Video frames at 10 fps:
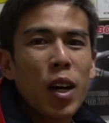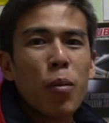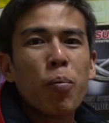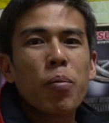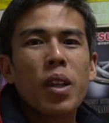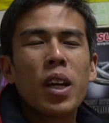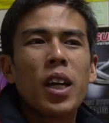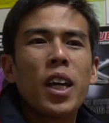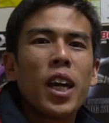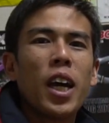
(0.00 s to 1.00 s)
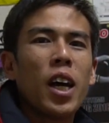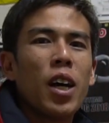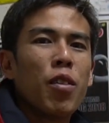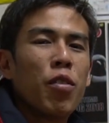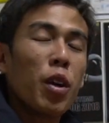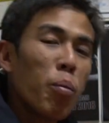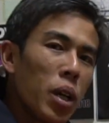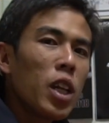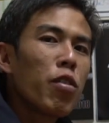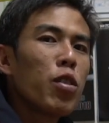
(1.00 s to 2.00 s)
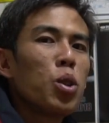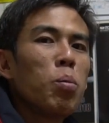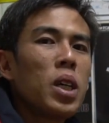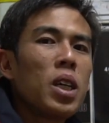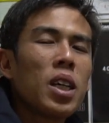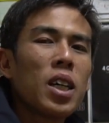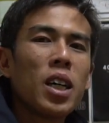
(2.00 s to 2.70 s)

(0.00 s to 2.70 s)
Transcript: are very meaningful to me